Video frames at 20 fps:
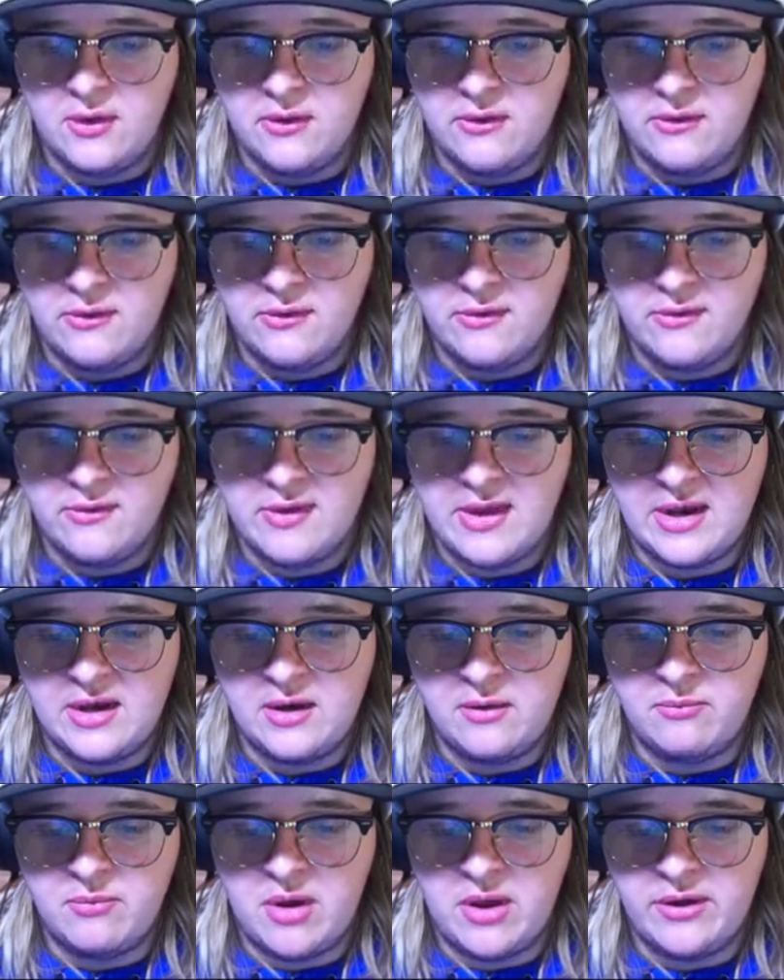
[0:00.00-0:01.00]
Send
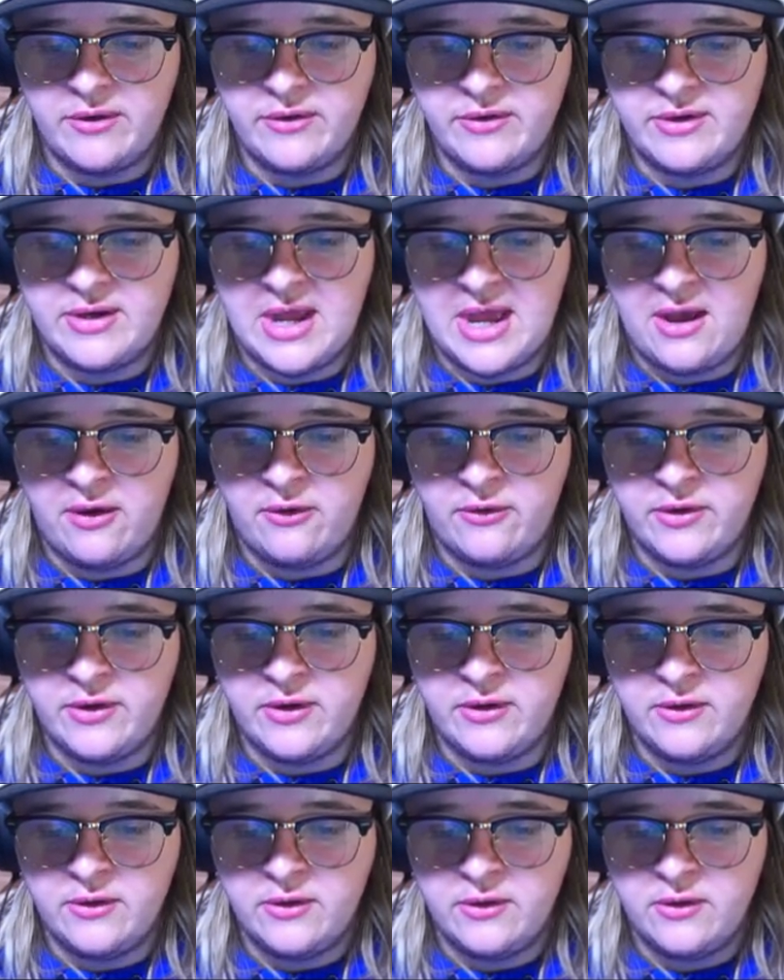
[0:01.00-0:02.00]
him on down.